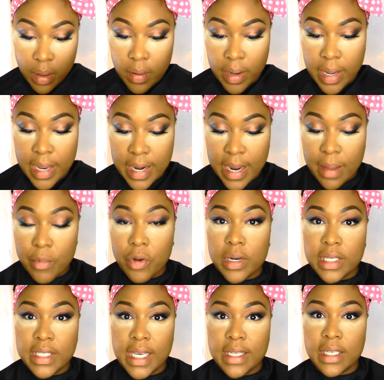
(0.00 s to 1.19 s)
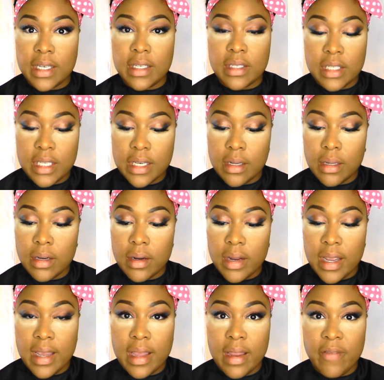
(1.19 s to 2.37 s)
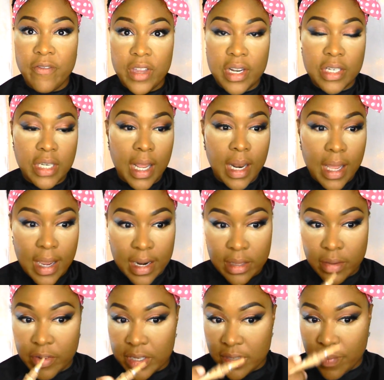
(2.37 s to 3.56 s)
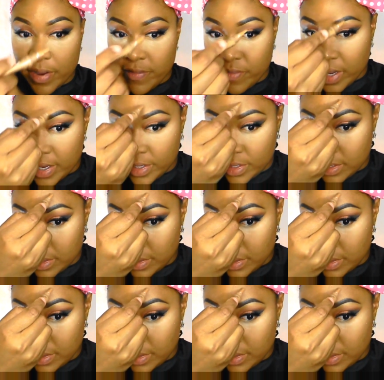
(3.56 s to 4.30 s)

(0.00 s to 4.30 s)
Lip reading: Okay, now I'm going to take the concealer and finish highlighting the rest of my face.